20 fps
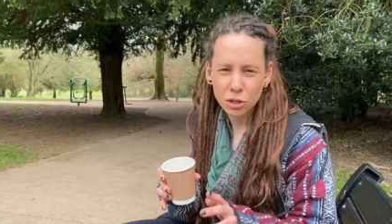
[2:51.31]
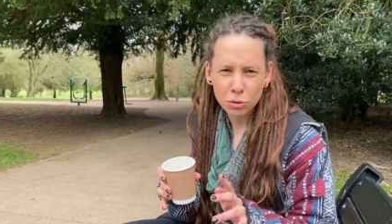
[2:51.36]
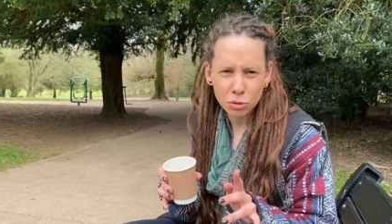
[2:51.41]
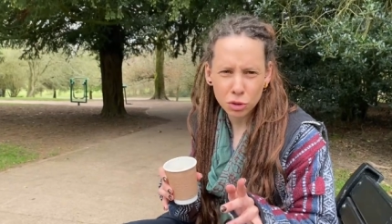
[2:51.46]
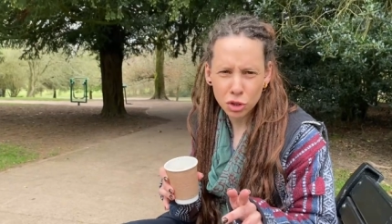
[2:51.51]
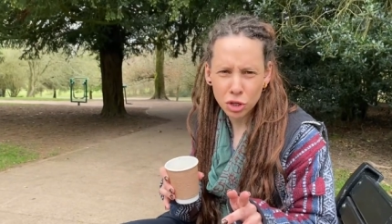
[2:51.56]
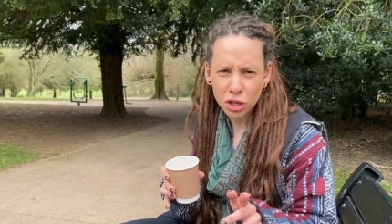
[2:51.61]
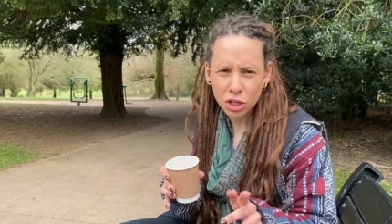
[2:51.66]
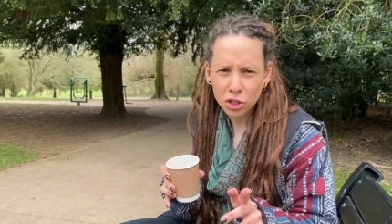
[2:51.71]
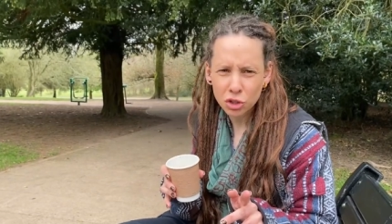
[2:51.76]
So I'm
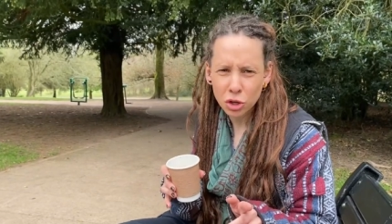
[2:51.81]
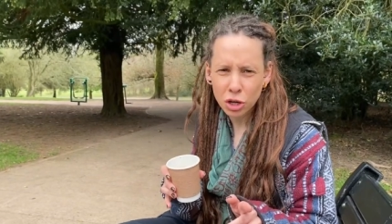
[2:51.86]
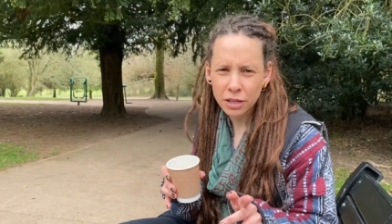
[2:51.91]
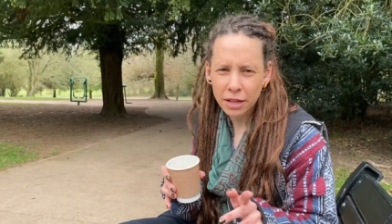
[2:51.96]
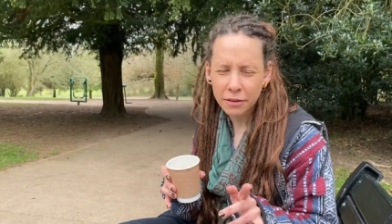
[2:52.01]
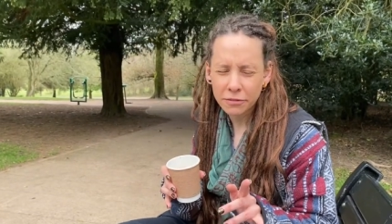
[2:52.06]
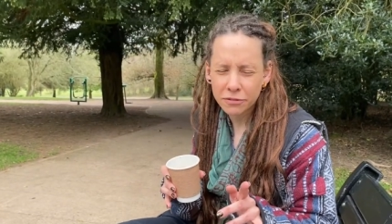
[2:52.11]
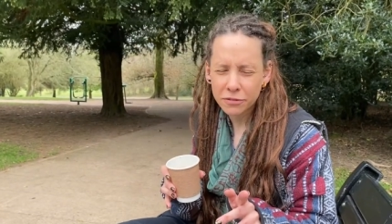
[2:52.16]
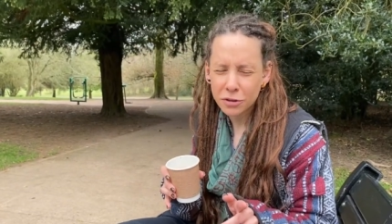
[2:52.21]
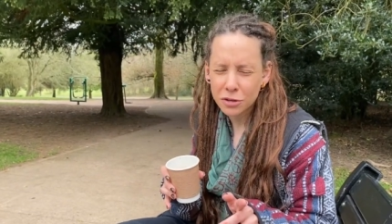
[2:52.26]
just going to try
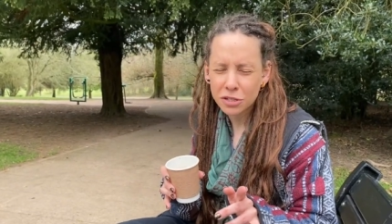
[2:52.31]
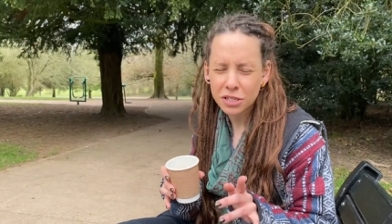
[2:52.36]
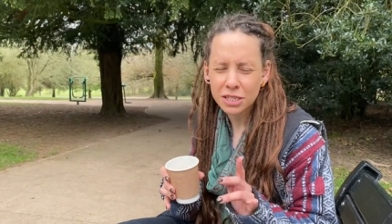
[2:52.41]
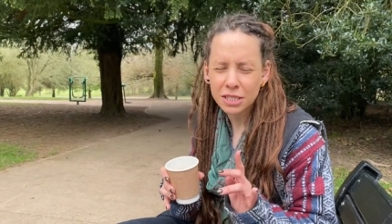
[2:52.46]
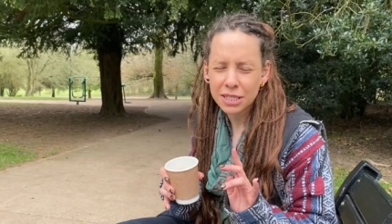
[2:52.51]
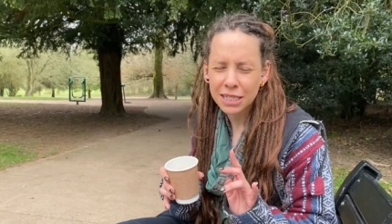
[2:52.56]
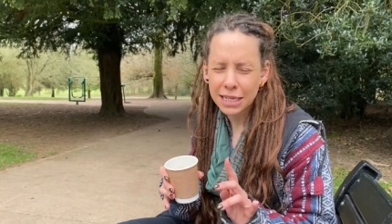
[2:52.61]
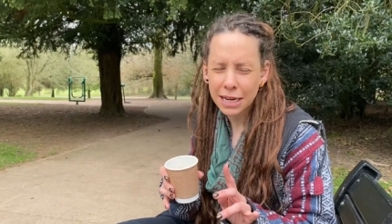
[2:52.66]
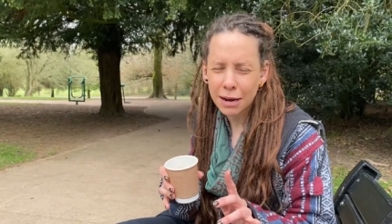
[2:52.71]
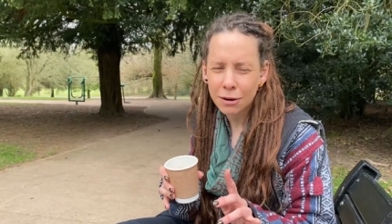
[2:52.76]
that first
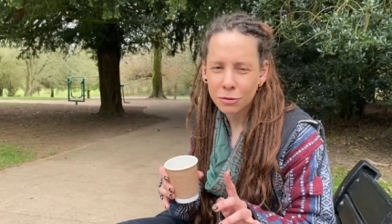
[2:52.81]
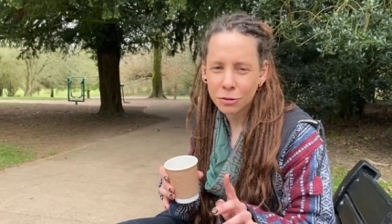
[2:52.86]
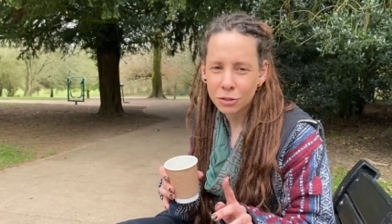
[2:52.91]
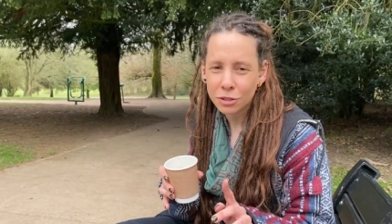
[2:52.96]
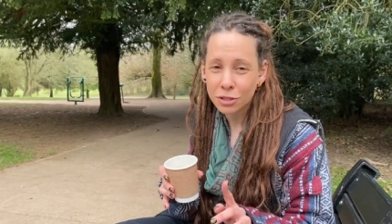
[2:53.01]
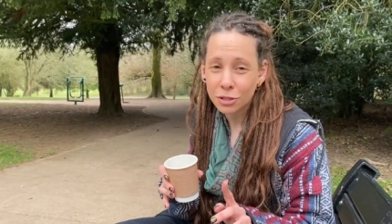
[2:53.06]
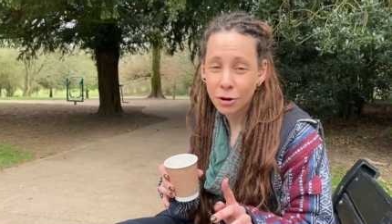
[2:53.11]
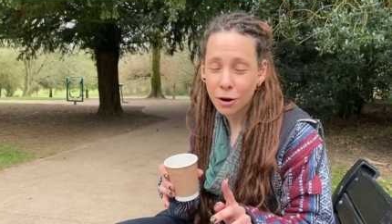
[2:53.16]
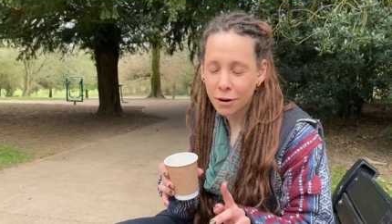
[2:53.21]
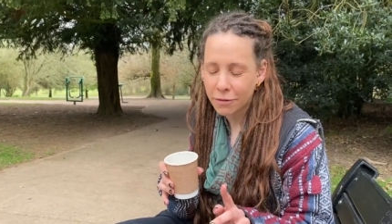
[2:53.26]
and see how
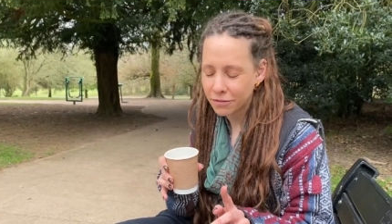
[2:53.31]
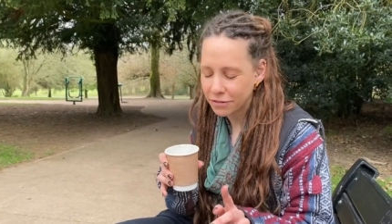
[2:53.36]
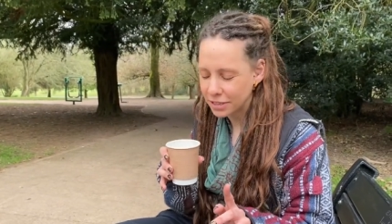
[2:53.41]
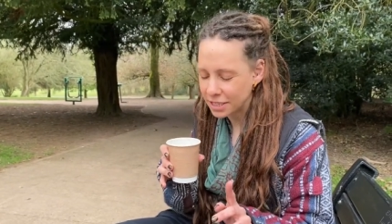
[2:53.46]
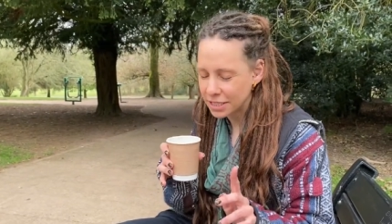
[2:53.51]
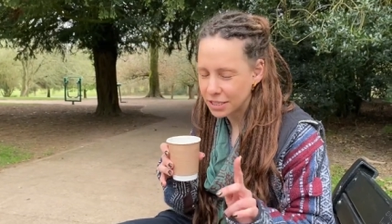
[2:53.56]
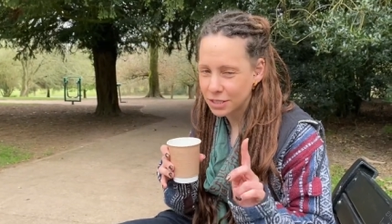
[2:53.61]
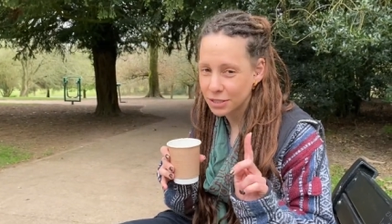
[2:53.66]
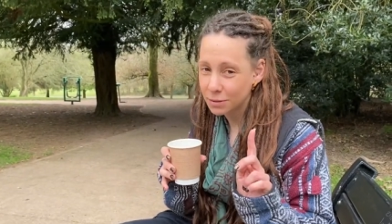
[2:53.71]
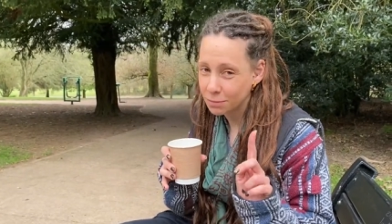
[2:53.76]
good the
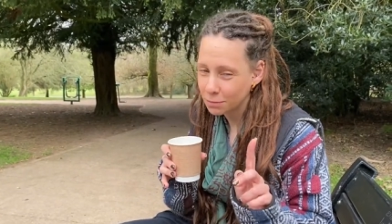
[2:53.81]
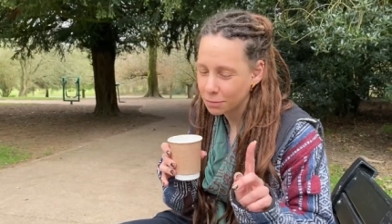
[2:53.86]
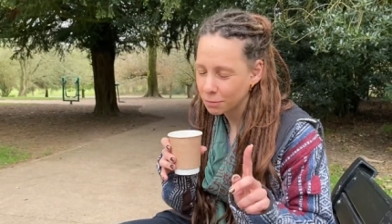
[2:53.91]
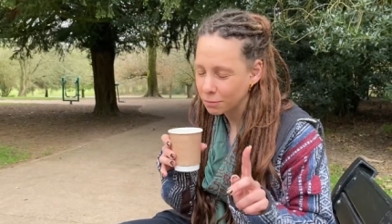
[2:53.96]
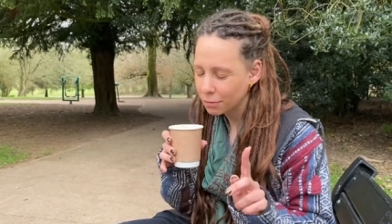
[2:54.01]
coffee is.